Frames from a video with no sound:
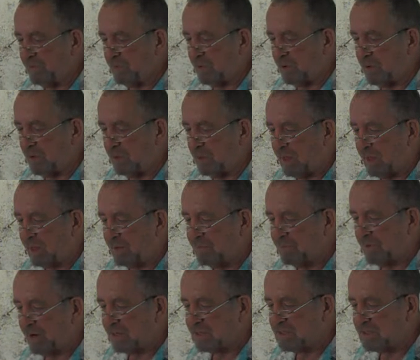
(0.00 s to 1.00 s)
one
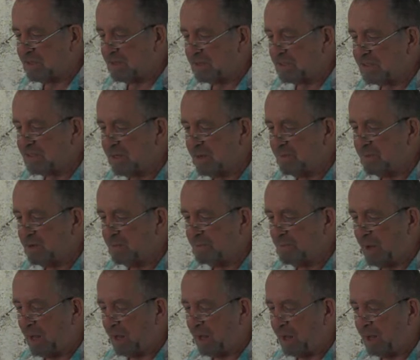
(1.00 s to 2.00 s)
example of her
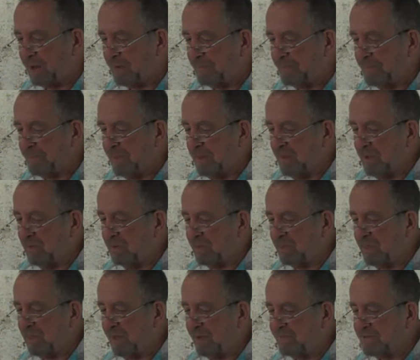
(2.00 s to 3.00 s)
poem,
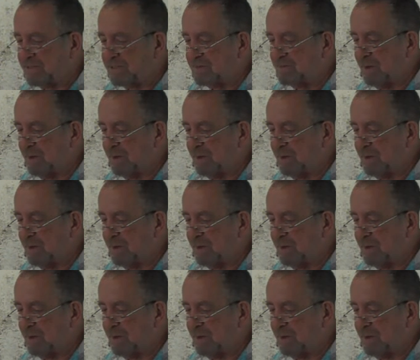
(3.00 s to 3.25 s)
and then